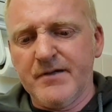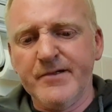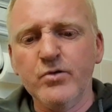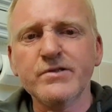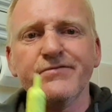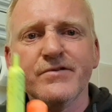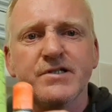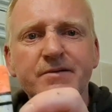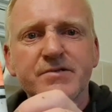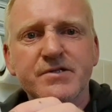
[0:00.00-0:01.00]
They come in all
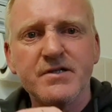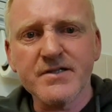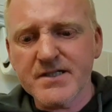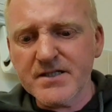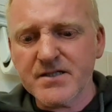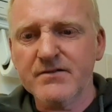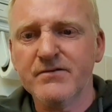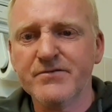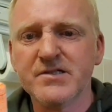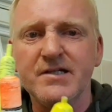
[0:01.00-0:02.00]
different shapes and
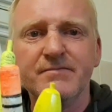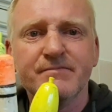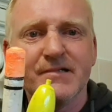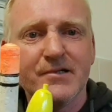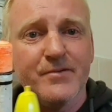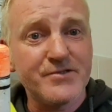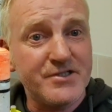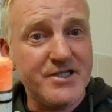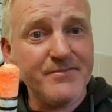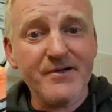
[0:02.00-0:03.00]
sizes. Obviously, little
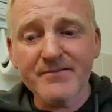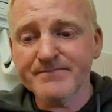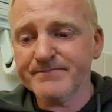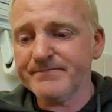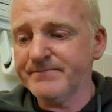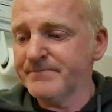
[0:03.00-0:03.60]
ones are cheaper,